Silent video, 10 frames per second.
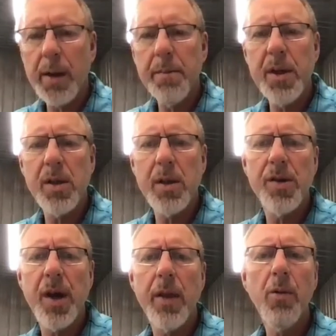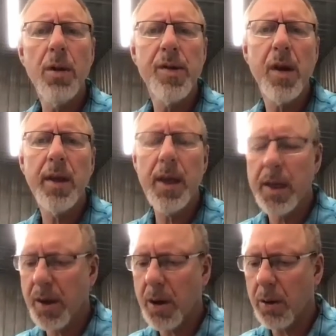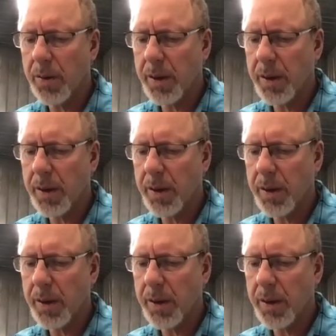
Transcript: And there's other ones on the East Coast.